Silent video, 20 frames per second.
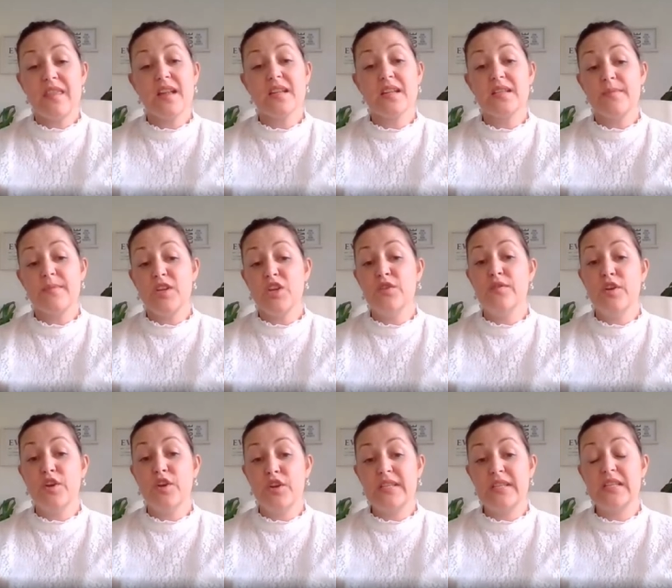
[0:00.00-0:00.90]
that that's something
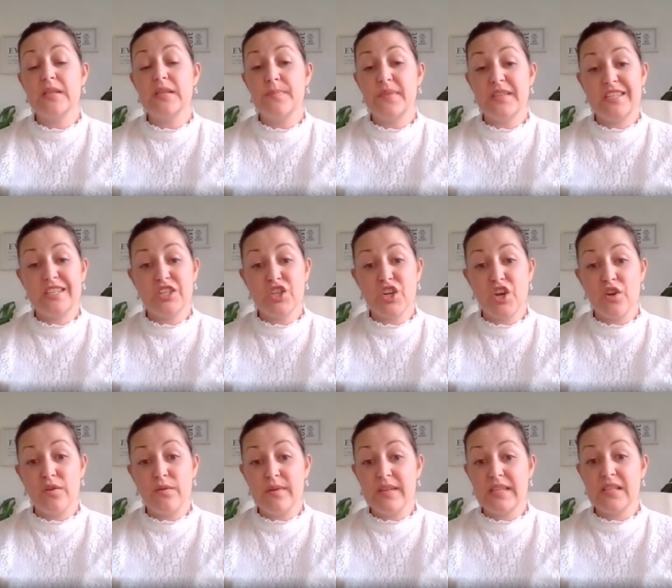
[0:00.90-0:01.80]
you've learned as a business
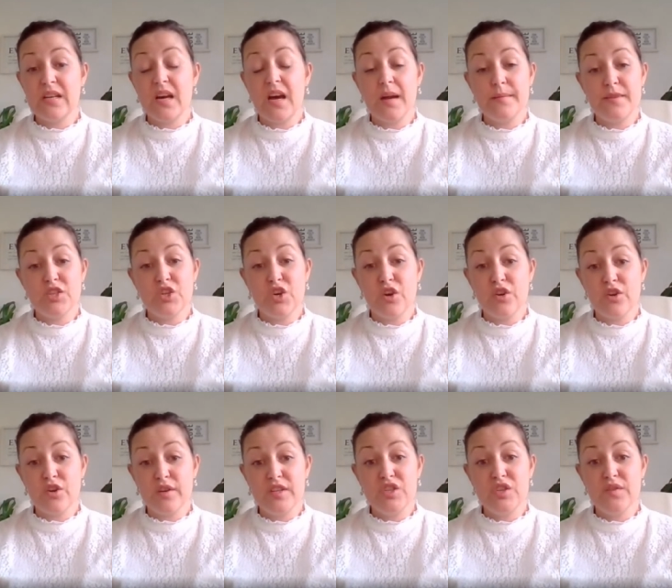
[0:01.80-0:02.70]
owner as time has
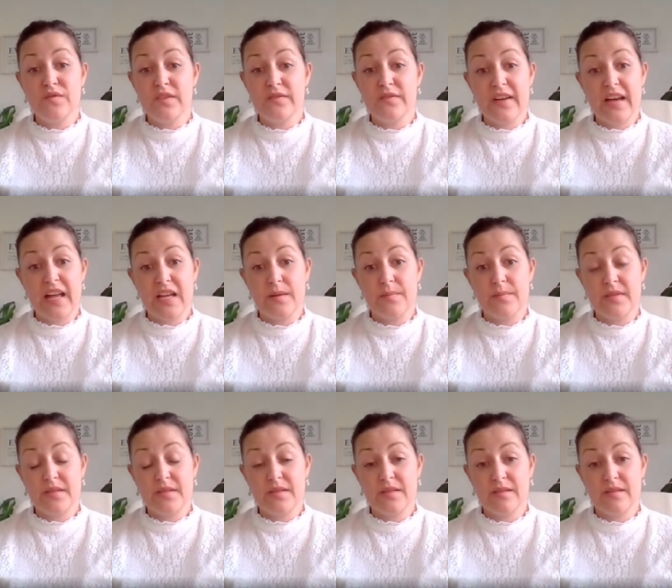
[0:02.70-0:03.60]
gone on, as you've
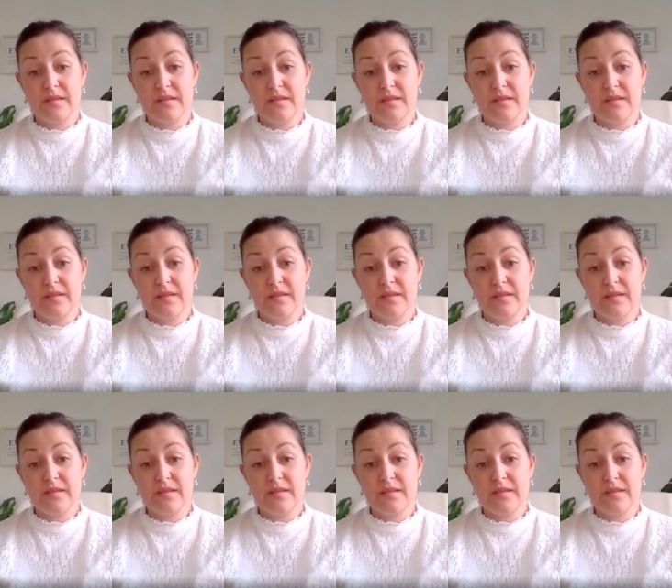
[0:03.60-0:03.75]
developed?